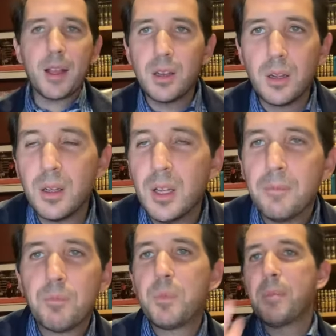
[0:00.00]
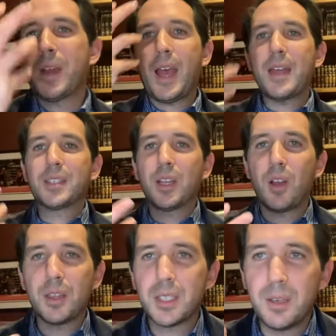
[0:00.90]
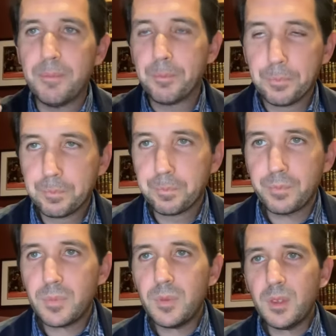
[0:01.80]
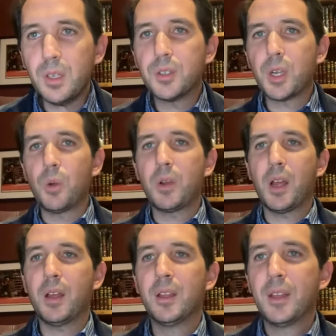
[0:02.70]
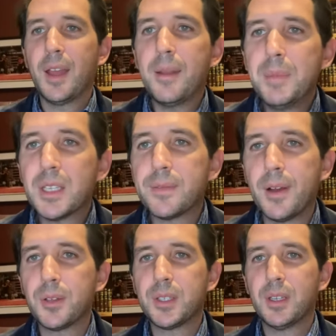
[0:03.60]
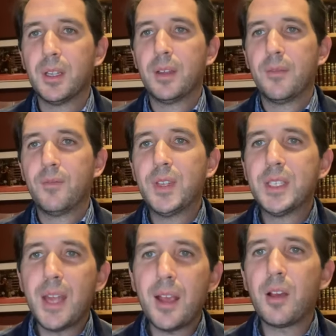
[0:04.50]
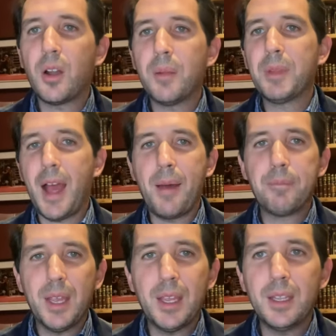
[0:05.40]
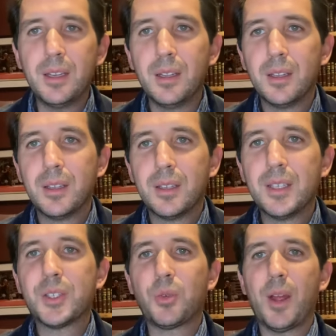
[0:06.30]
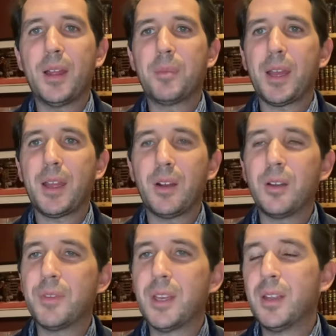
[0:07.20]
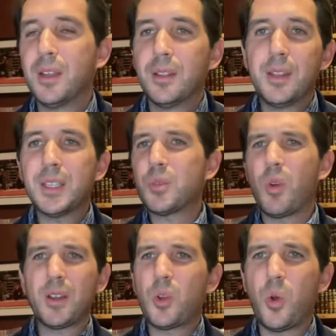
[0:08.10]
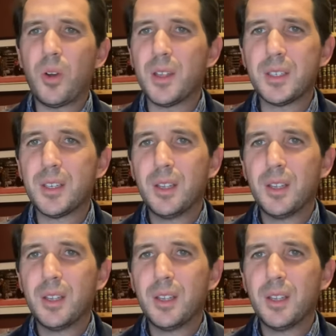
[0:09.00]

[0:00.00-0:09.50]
going to be Mechazek us in Torah and Mitzvos. Vizeh Garam La'abed Yisrael Bacherev, and this one caused